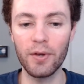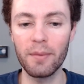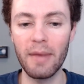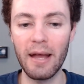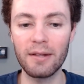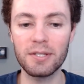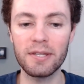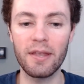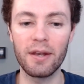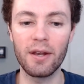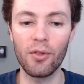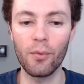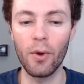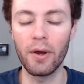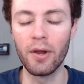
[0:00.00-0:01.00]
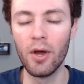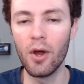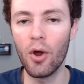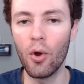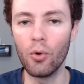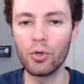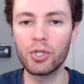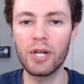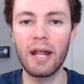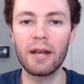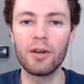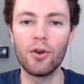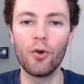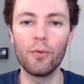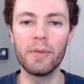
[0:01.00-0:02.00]
rebounds, and then another one, OG
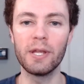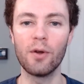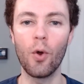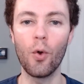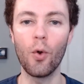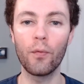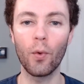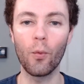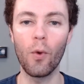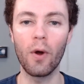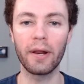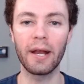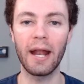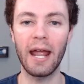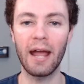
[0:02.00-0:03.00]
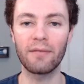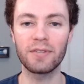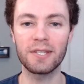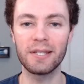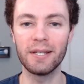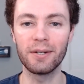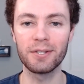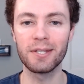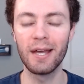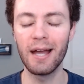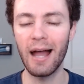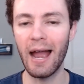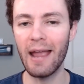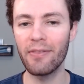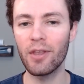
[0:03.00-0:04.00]
Anunoby over 1.5 steals.
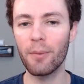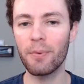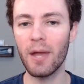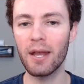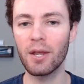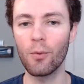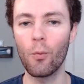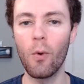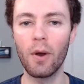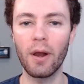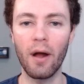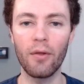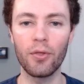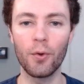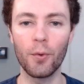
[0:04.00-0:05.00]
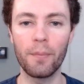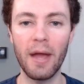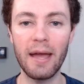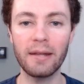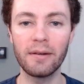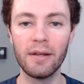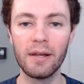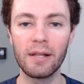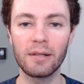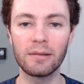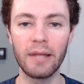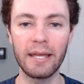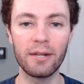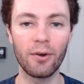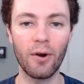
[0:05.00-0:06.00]
I ended up adding one other bet
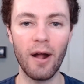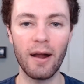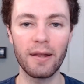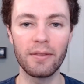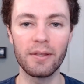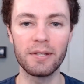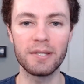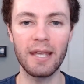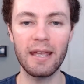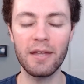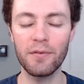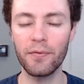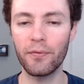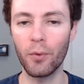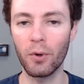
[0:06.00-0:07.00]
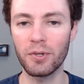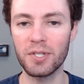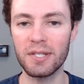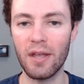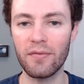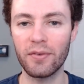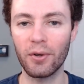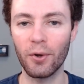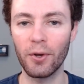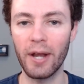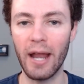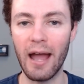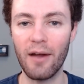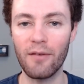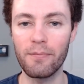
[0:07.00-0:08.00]
later on in the day for Steph Curry to
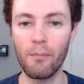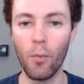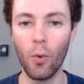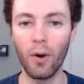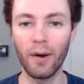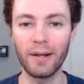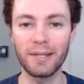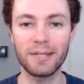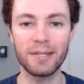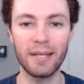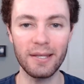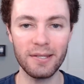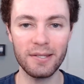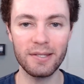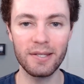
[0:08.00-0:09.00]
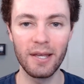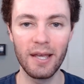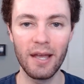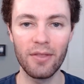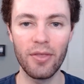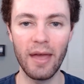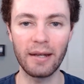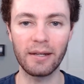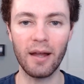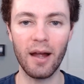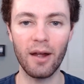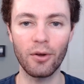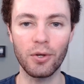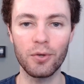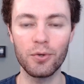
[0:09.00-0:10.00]
have more assists than
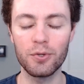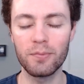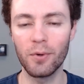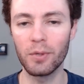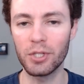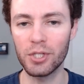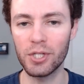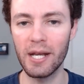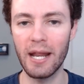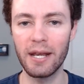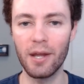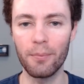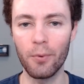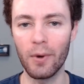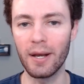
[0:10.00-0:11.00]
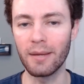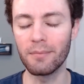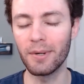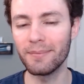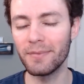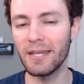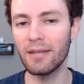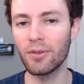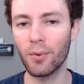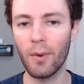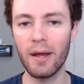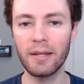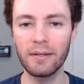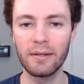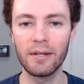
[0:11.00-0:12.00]
Kyle Kuzma, which didn't end up winning. But either
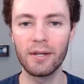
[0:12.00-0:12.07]
way,